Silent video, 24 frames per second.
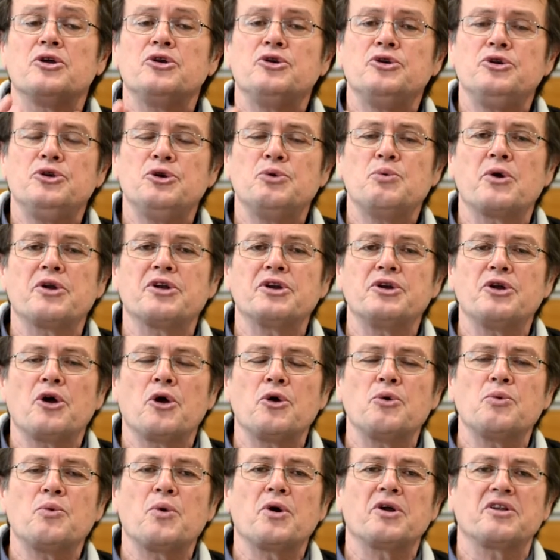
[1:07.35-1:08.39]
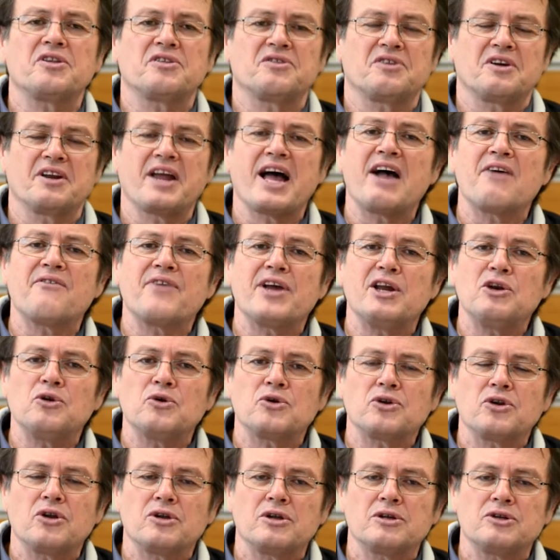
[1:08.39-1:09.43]
You want to know what larvae
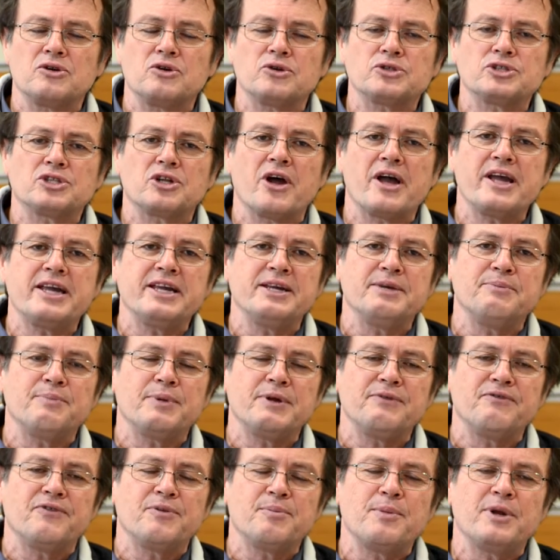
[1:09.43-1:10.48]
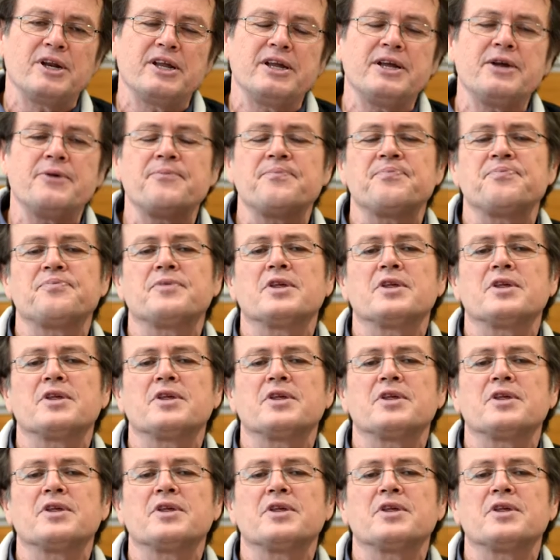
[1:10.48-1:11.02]
looks like and be familiar.